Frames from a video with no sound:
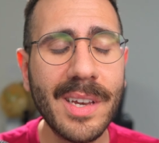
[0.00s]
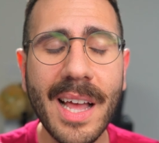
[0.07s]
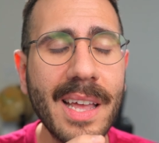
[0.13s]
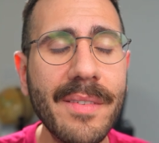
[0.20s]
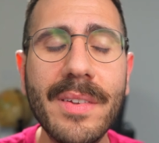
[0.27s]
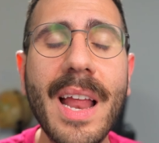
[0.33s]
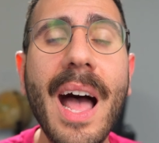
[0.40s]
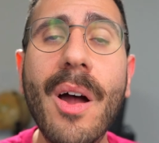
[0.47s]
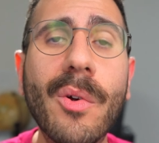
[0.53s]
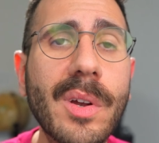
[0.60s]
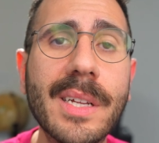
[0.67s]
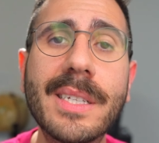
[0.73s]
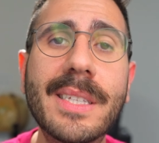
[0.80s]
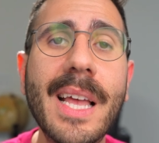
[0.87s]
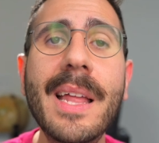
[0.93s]
not even
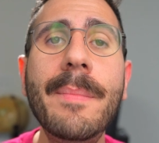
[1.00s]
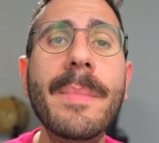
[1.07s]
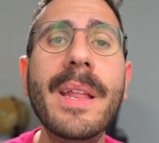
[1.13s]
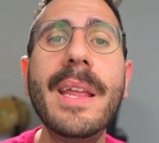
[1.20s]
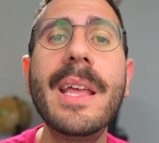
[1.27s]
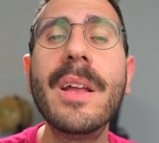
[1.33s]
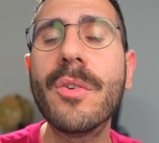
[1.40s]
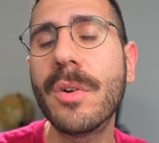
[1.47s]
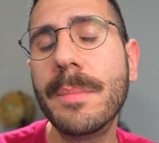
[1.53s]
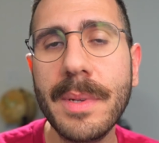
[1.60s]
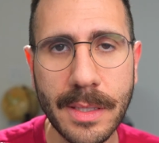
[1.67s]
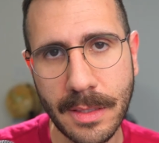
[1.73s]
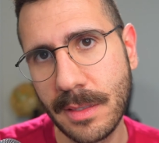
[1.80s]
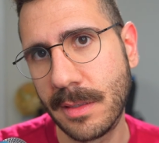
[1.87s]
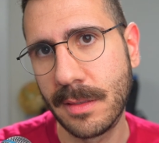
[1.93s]
hourly, 10-minute
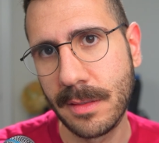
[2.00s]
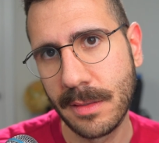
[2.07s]
increments.